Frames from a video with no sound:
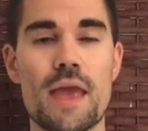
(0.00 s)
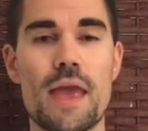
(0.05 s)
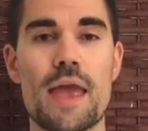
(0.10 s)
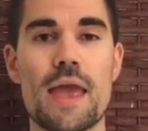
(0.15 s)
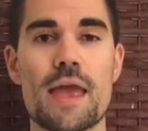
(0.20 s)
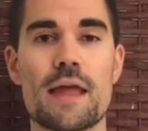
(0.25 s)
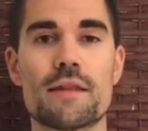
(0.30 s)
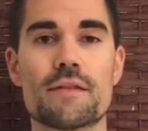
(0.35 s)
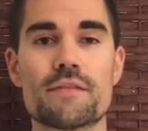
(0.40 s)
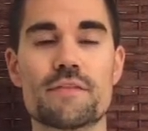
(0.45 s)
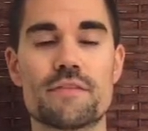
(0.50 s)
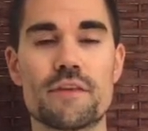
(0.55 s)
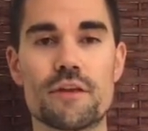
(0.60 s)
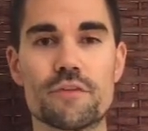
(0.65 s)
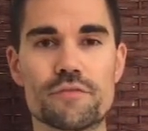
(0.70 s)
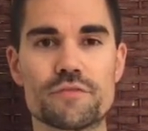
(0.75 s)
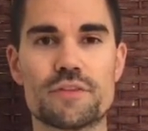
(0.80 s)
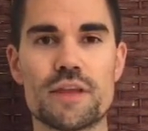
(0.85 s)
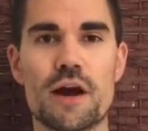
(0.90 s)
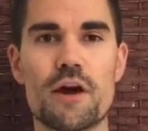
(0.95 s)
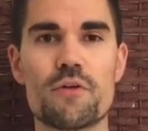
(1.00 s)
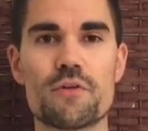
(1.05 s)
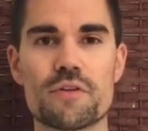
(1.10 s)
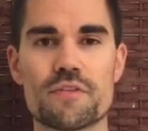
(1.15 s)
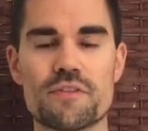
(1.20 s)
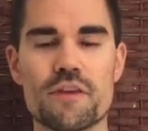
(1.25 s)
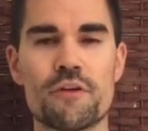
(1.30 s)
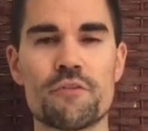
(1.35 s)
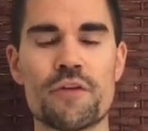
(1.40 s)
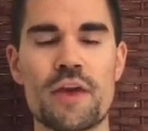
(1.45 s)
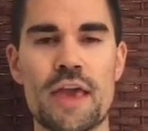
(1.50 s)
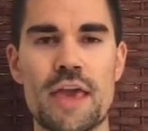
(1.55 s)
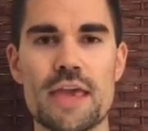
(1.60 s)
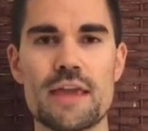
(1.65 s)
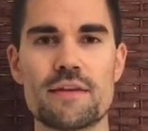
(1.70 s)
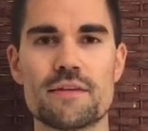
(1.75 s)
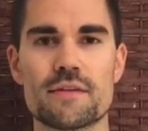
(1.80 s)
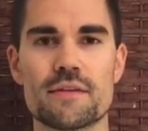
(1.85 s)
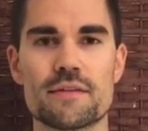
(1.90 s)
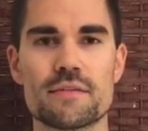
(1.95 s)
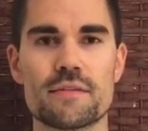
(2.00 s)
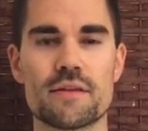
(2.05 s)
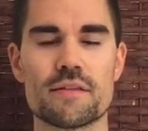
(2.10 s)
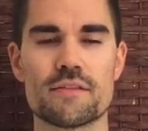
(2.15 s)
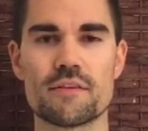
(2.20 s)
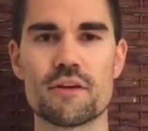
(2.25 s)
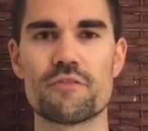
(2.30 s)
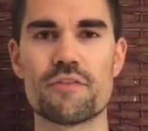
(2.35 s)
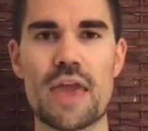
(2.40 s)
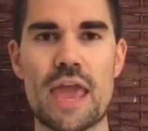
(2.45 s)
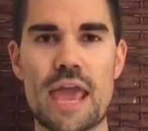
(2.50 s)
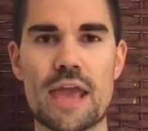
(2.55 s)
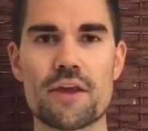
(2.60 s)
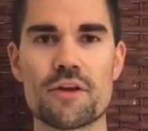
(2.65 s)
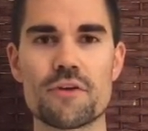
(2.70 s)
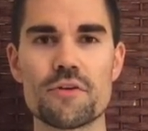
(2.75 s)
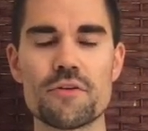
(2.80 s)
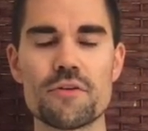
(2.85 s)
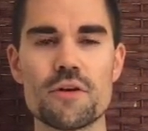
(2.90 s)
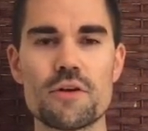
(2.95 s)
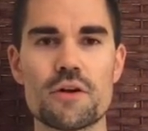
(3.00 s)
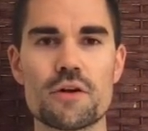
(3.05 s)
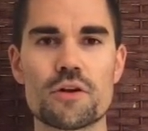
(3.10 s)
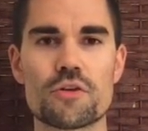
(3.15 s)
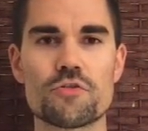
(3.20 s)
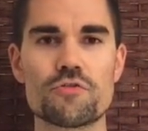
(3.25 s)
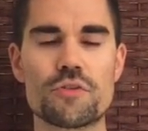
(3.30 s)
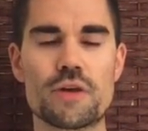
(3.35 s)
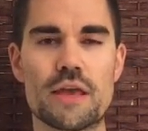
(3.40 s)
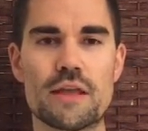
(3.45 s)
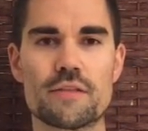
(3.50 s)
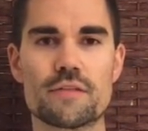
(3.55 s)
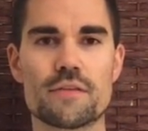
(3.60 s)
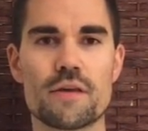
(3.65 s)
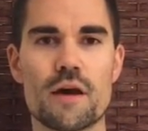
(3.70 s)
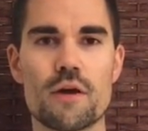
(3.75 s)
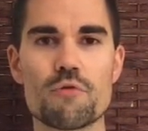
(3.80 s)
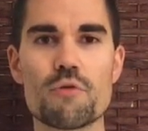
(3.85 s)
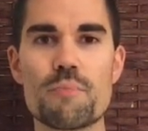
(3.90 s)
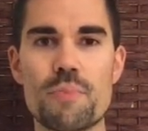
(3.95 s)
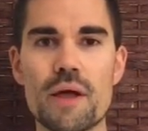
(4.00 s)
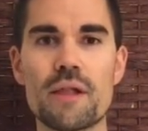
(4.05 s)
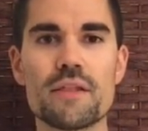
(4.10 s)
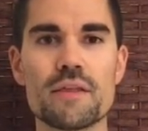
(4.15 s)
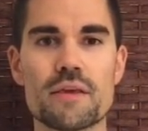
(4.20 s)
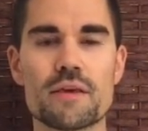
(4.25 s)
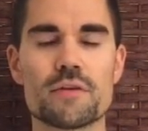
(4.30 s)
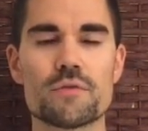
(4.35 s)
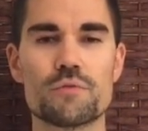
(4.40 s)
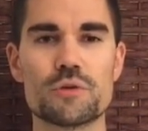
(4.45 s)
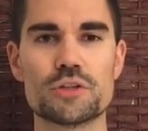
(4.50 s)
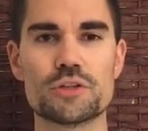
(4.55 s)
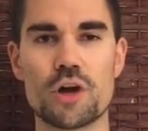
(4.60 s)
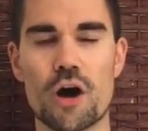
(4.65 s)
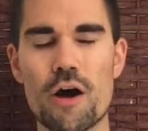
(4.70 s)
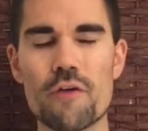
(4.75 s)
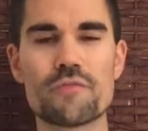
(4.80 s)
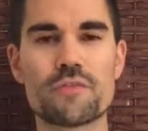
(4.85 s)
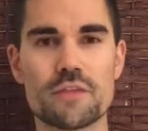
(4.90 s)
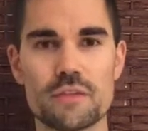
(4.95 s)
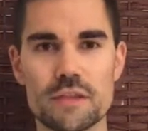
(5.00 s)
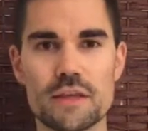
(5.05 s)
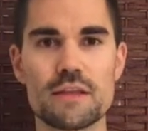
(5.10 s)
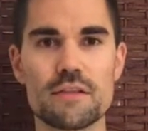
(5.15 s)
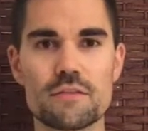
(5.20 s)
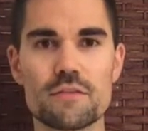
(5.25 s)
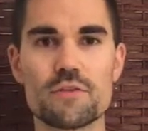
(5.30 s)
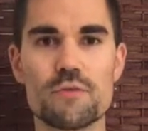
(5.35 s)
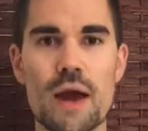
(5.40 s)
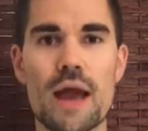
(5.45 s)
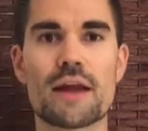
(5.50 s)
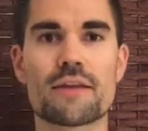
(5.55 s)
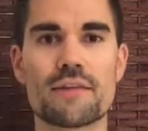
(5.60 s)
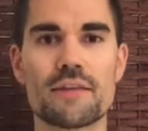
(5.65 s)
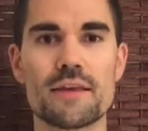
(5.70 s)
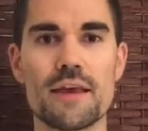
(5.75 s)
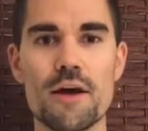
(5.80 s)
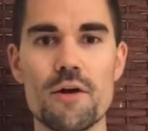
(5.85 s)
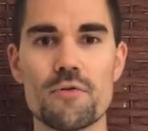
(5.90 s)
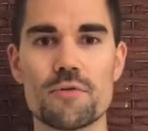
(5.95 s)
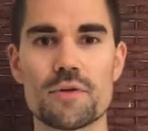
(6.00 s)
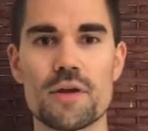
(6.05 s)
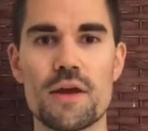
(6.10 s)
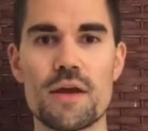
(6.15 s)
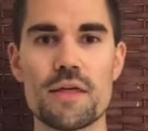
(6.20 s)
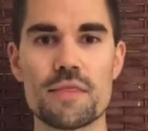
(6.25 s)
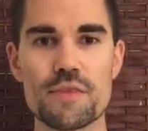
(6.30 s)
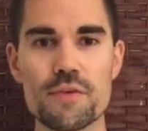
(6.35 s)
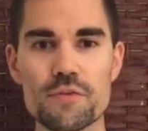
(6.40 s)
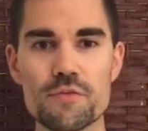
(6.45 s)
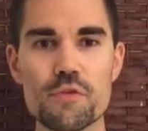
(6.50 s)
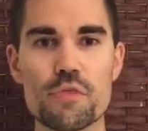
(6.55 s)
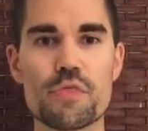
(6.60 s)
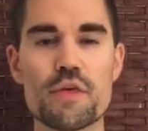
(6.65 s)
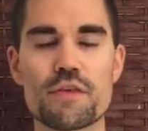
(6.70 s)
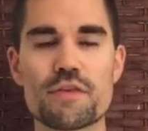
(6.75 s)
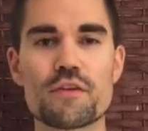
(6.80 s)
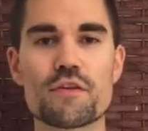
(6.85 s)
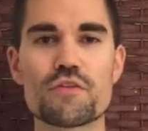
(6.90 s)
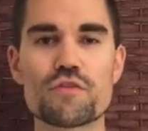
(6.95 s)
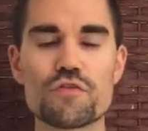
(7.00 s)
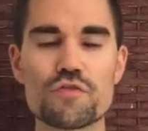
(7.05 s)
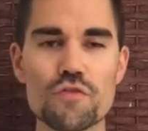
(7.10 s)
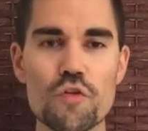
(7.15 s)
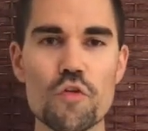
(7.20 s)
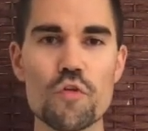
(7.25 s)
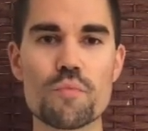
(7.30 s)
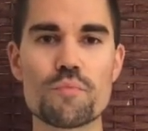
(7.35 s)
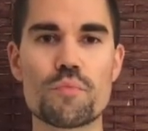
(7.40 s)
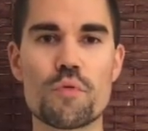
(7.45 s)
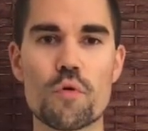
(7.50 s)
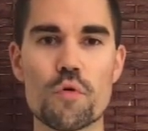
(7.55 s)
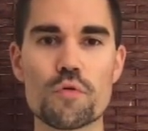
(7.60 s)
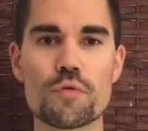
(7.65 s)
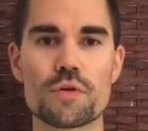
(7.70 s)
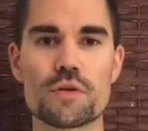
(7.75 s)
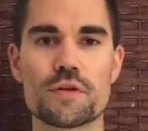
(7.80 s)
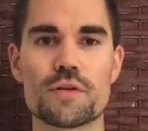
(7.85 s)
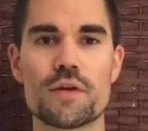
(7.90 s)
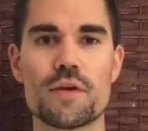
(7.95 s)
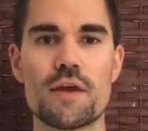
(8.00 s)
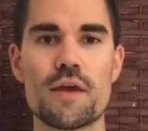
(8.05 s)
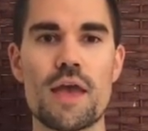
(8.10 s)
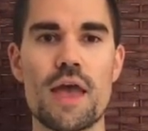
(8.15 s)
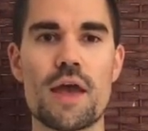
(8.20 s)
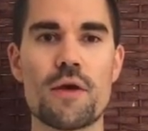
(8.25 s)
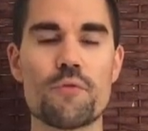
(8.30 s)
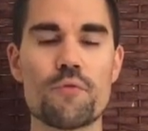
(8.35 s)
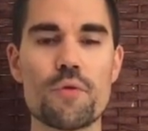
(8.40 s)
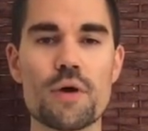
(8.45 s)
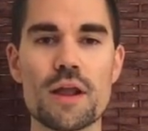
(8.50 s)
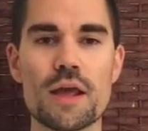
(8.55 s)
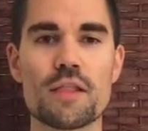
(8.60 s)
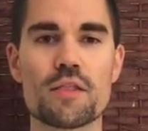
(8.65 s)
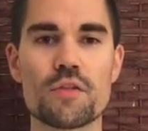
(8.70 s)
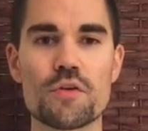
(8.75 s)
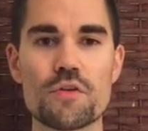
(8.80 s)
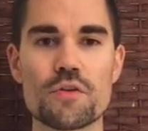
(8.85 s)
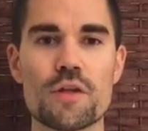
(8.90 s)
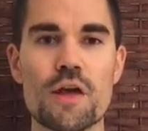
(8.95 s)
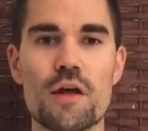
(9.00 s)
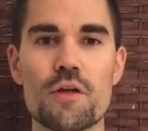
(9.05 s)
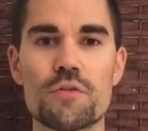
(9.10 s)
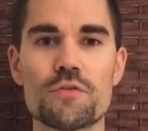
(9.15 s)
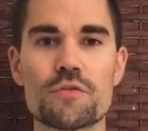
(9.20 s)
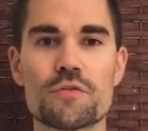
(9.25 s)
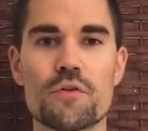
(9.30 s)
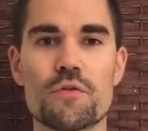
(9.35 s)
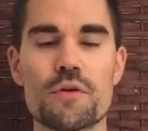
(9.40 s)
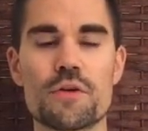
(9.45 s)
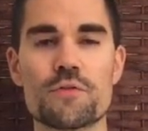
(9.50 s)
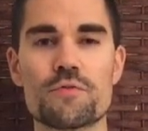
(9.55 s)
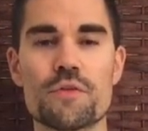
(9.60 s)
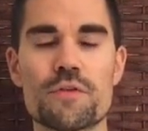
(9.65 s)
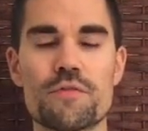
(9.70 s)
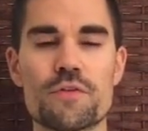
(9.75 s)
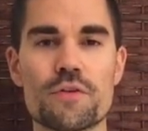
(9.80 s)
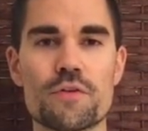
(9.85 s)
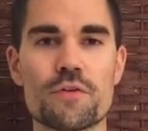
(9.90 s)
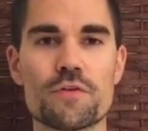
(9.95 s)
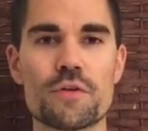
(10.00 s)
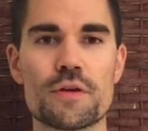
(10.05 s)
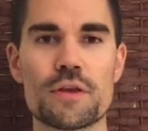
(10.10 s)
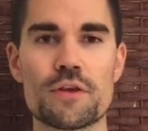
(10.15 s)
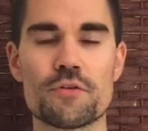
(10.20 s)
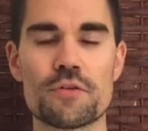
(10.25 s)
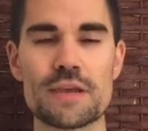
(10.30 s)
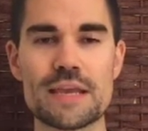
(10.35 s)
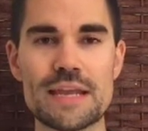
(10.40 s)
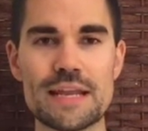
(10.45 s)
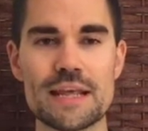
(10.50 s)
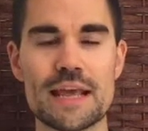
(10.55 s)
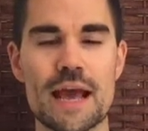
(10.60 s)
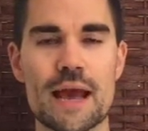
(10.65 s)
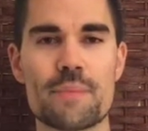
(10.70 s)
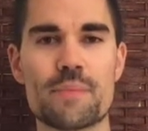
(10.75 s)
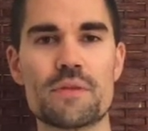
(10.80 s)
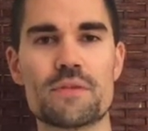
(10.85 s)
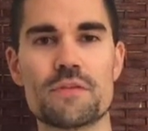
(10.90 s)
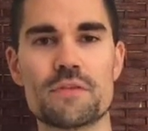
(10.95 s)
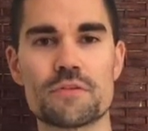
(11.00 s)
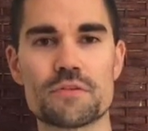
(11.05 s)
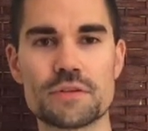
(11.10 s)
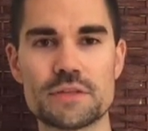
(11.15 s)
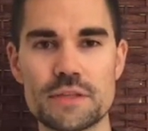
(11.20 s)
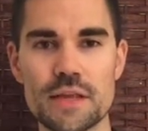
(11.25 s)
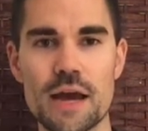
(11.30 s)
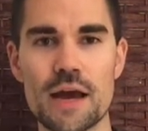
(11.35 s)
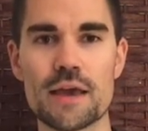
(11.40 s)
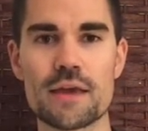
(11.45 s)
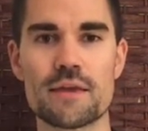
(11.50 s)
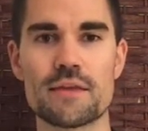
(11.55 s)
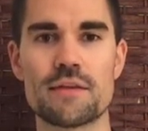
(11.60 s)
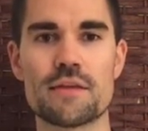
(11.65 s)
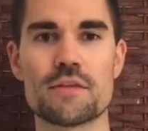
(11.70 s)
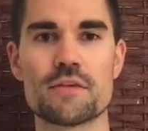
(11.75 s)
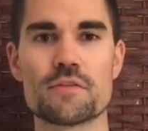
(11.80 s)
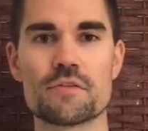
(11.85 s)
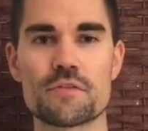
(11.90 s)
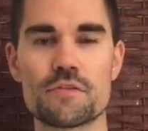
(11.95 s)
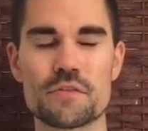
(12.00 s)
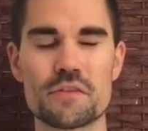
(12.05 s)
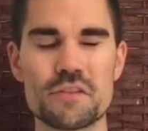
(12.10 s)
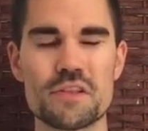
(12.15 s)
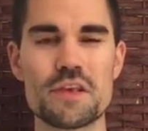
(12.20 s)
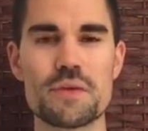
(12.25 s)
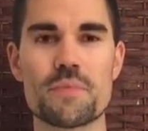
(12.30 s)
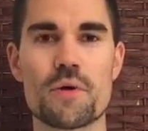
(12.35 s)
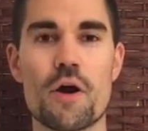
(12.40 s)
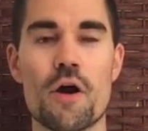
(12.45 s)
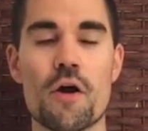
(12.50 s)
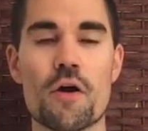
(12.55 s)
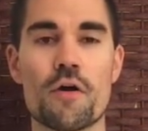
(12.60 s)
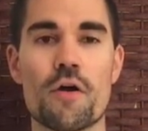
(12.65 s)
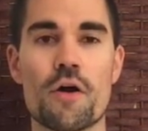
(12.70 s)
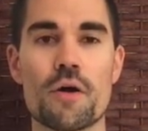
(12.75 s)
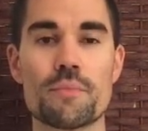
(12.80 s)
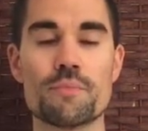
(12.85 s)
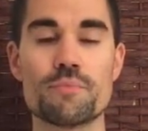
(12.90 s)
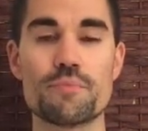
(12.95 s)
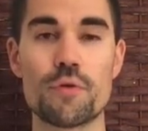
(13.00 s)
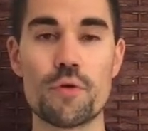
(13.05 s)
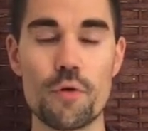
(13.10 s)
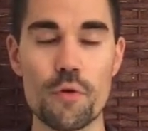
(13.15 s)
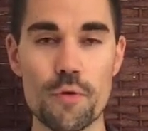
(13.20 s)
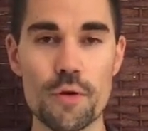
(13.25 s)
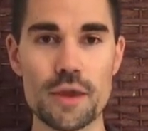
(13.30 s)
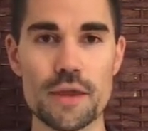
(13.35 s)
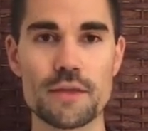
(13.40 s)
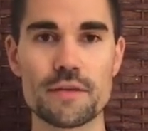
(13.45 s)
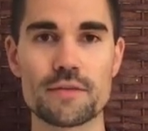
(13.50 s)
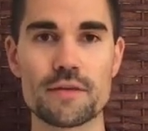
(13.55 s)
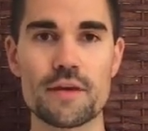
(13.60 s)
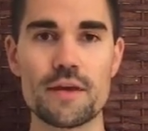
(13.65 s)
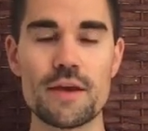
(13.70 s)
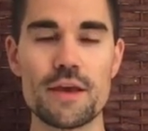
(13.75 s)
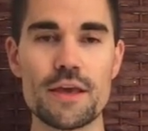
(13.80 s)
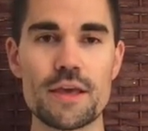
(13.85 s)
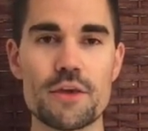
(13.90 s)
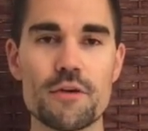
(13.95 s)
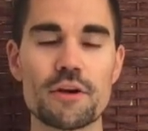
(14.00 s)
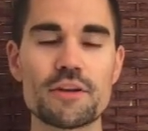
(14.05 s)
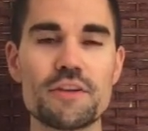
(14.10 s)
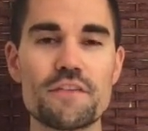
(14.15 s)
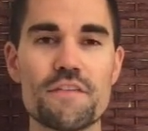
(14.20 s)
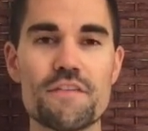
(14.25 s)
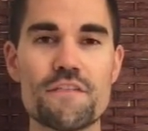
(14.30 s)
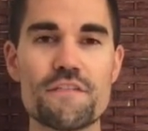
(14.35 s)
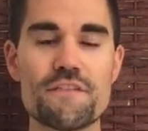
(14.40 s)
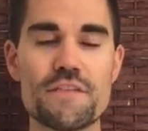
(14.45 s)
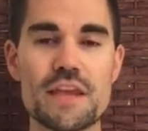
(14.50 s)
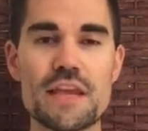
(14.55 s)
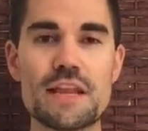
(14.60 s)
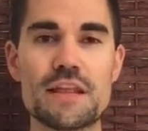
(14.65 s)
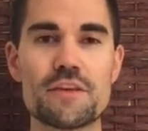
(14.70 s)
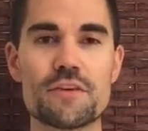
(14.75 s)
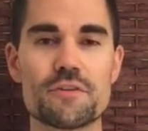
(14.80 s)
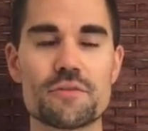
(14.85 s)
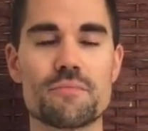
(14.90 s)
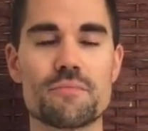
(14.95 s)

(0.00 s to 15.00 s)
And self-doubt and self-hate and self-anger creates rebellion, which often leads to acting out. These are things that are so important. And what I learned also is when your eating habits and your diet and your sleep are on point, you're actually feeding your